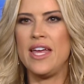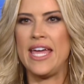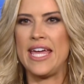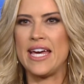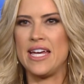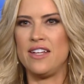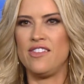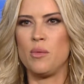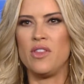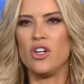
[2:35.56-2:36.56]
And
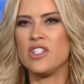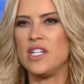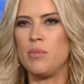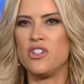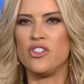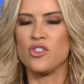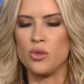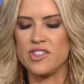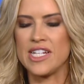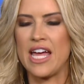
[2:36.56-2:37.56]
so we looked at a bunch of
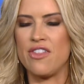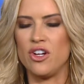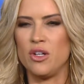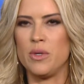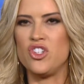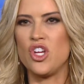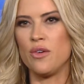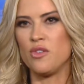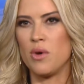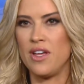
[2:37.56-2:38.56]
schools together, and we
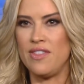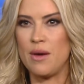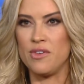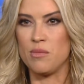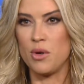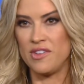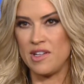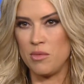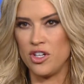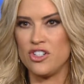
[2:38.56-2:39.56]
chose one that was most
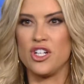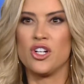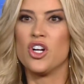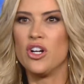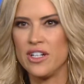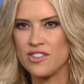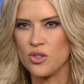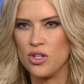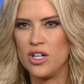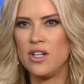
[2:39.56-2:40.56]
similar to her current
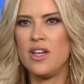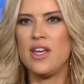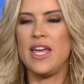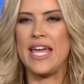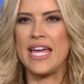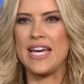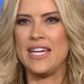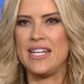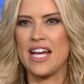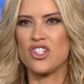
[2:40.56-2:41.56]
school.
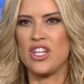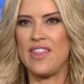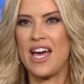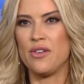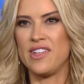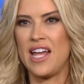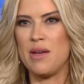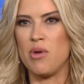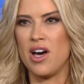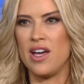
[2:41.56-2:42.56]
And actually the house that
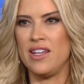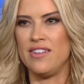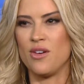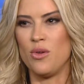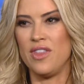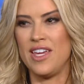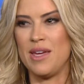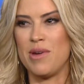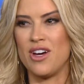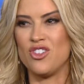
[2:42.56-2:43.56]
I bought is
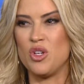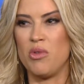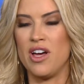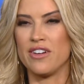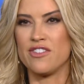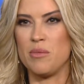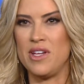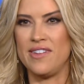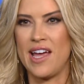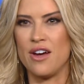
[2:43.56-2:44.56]
only about 2 blocks from
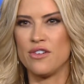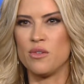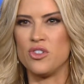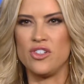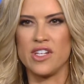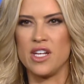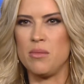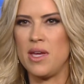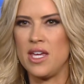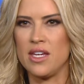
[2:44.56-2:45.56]
his house, which is going to
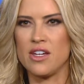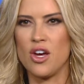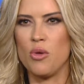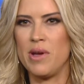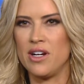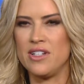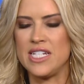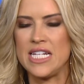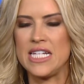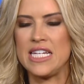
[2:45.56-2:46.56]
make
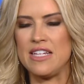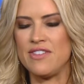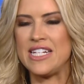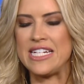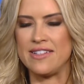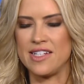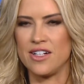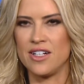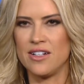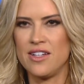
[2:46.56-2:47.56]
co-parenting even
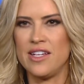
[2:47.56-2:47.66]
easier.